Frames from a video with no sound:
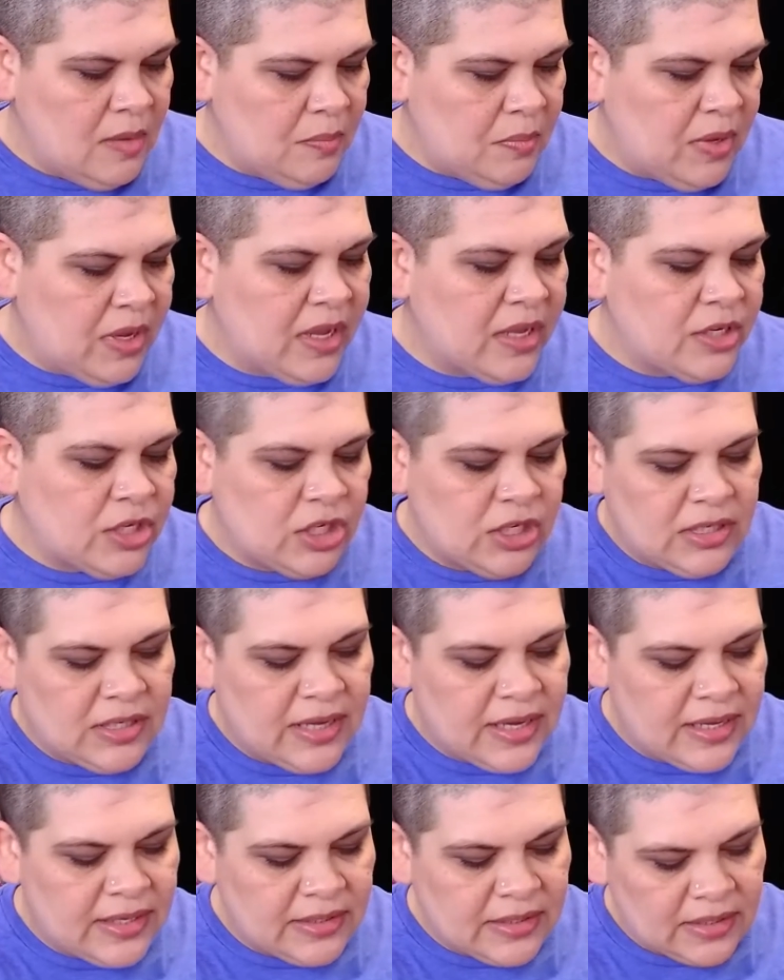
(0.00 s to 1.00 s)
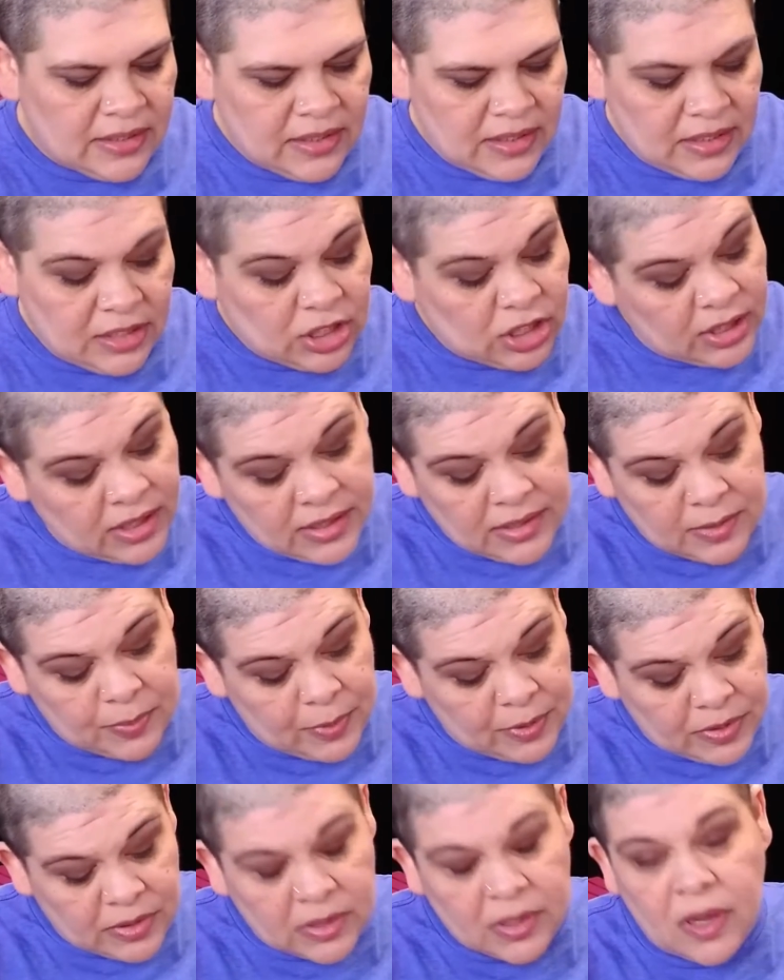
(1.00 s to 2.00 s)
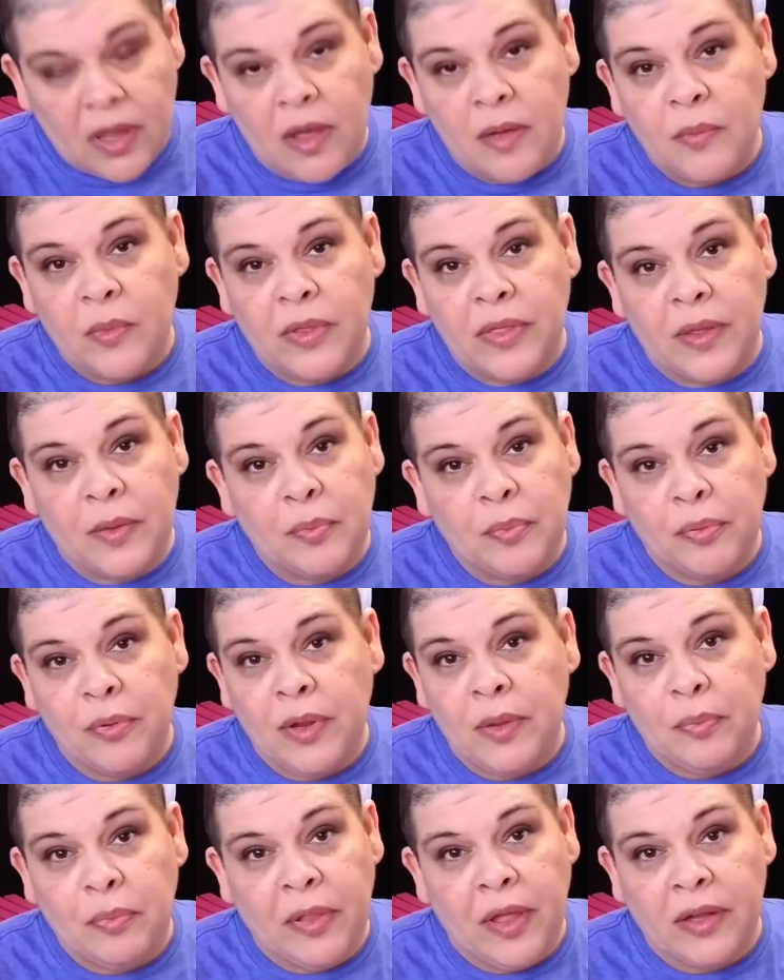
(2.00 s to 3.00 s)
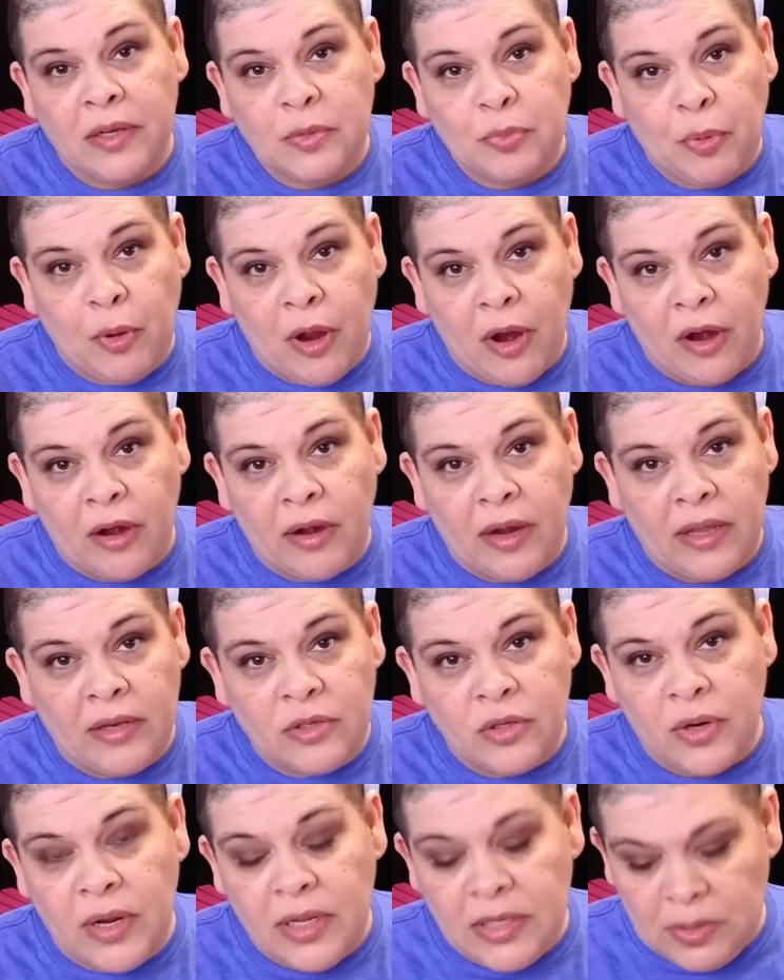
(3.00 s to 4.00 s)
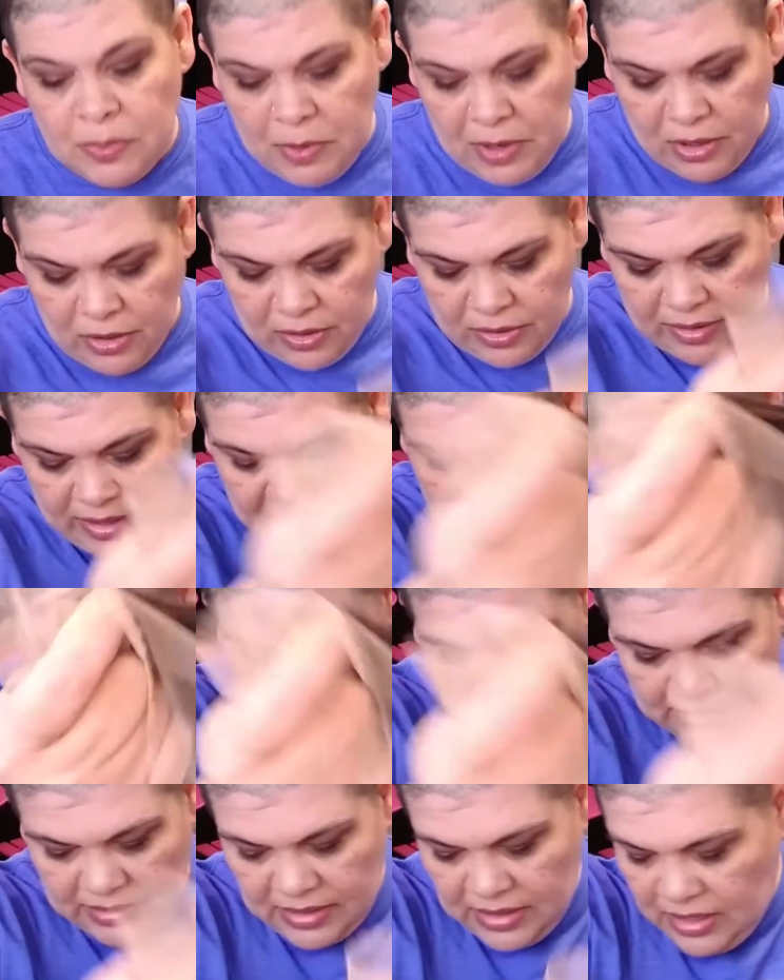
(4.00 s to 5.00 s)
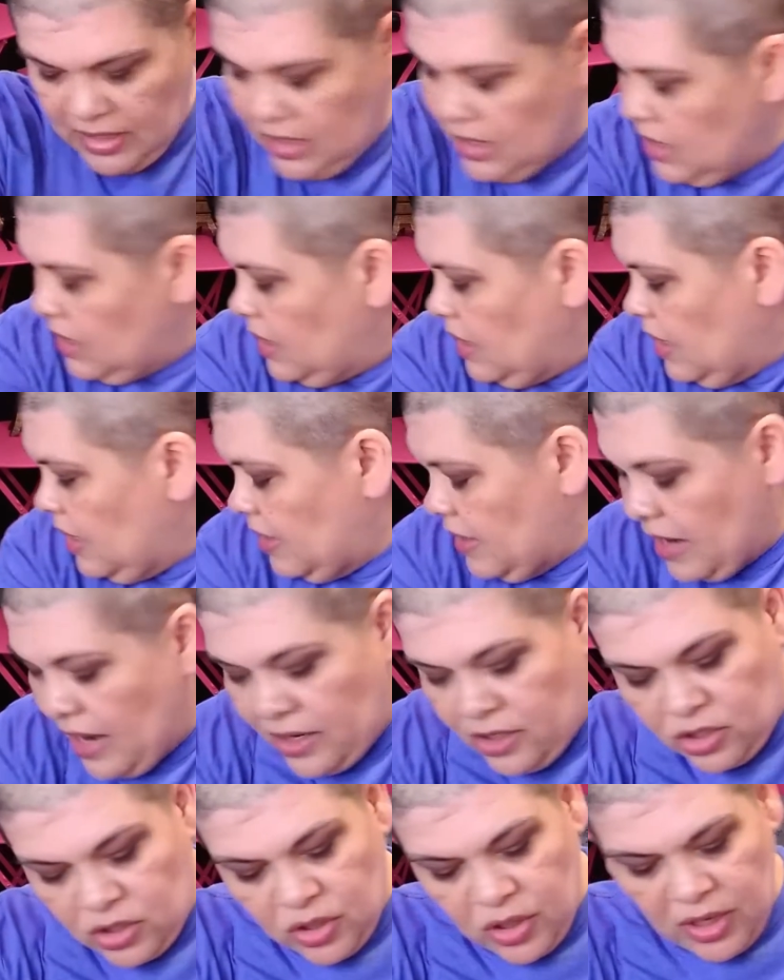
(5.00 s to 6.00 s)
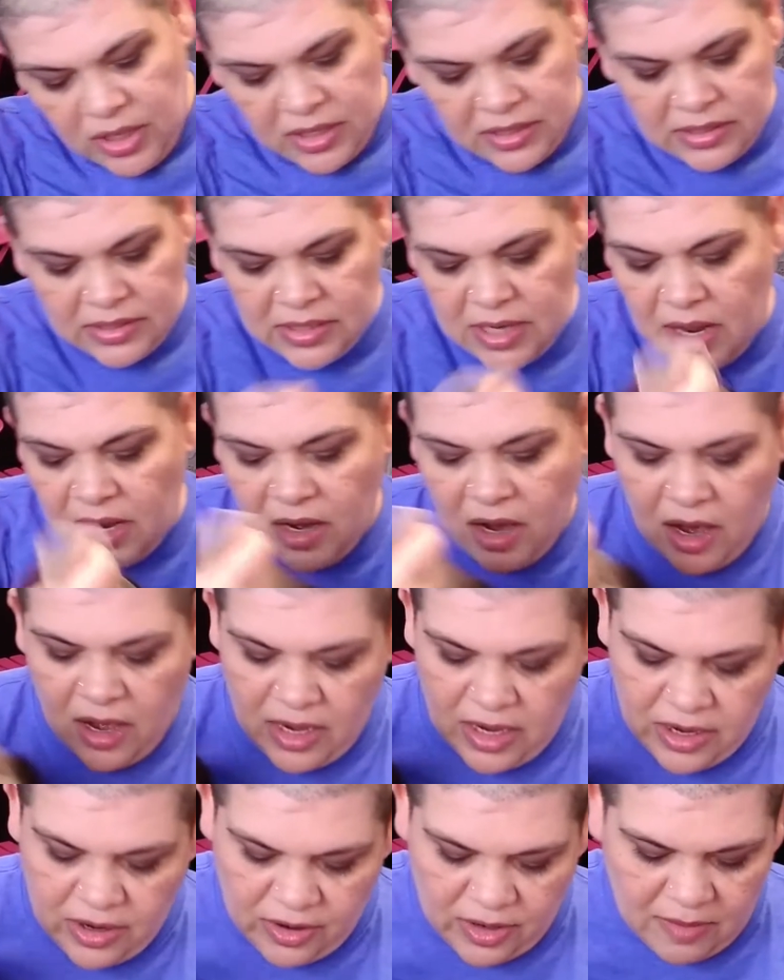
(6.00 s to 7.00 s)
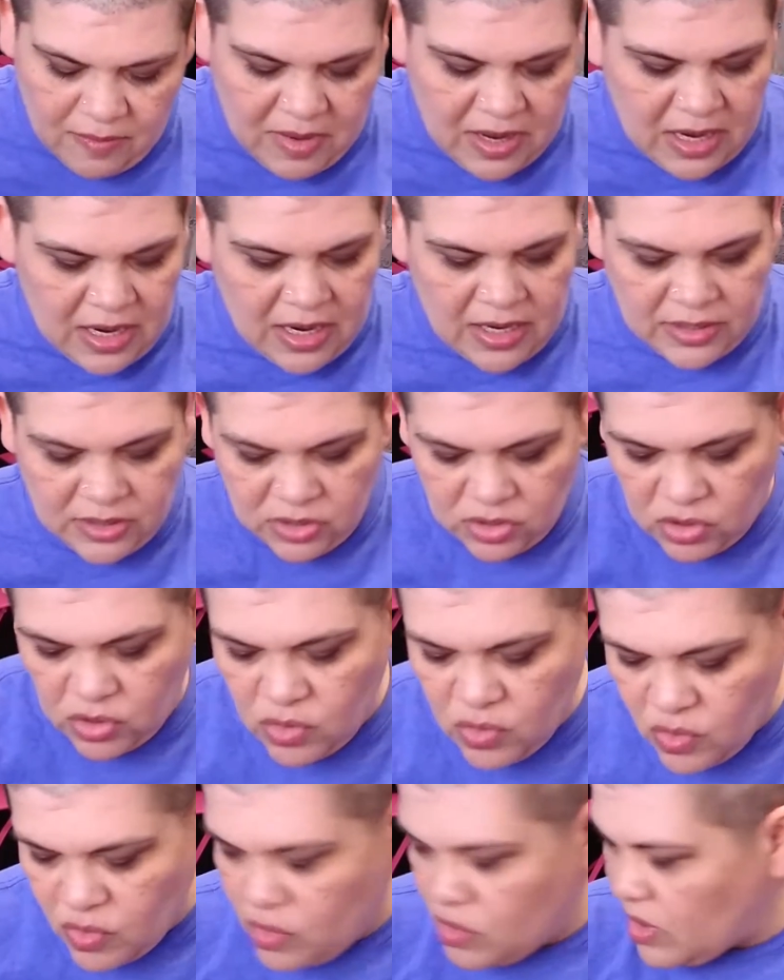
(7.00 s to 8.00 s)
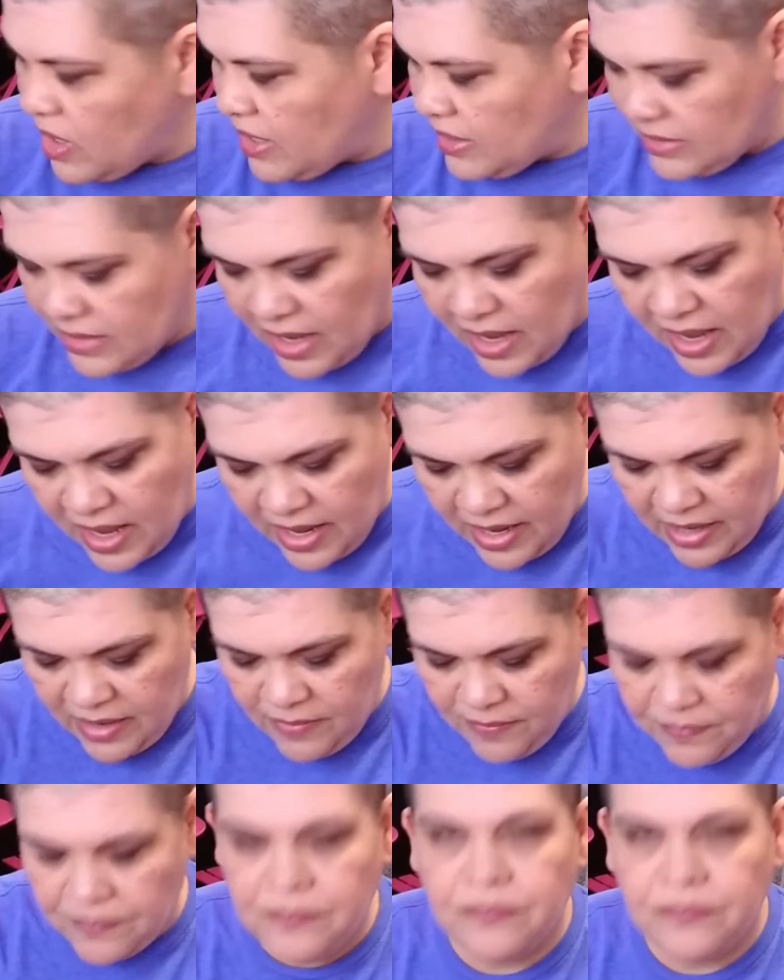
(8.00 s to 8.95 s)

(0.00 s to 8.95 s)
Because she is supposed to come with a pre-plucked part and transparent lace. And I'll show you the stock card here in a minute as soon as I